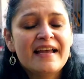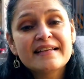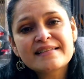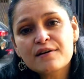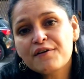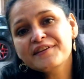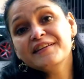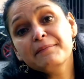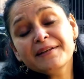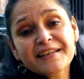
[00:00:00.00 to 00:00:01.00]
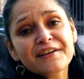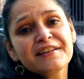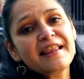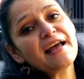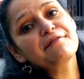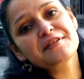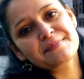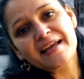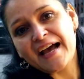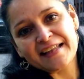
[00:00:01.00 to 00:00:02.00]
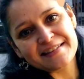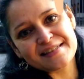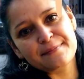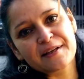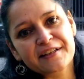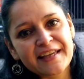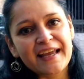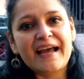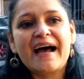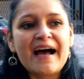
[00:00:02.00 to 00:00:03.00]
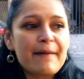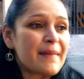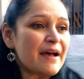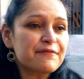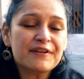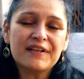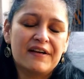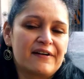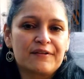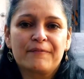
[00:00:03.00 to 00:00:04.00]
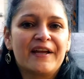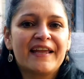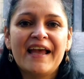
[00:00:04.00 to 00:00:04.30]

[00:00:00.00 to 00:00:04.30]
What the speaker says: So the building on the left is my auntie's building. After the earthquake,